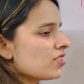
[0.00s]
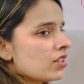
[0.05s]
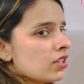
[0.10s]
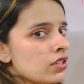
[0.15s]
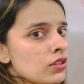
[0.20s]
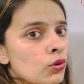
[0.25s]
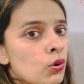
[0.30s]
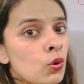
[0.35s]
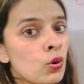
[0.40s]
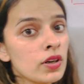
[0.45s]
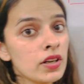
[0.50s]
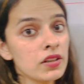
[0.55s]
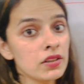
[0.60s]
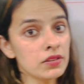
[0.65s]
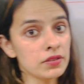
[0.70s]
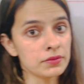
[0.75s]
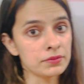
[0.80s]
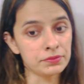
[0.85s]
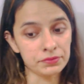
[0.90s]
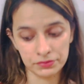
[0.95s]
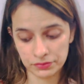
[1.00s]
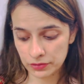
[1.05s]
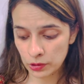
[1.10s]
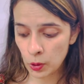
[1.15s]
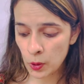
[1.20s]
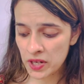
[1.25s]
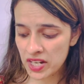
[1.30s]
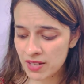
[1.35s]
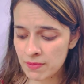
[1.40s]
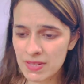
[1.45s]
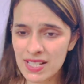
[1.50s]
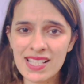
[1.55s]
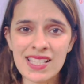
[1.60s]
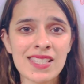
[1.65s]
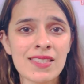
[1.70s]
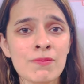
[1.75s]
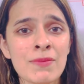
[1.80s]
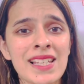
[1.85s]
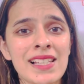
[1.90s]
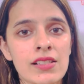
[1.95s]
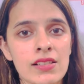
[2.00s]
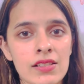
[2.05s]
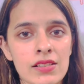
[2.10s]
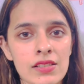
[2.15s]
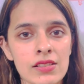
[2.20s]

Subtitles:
in odor. Odor means smell.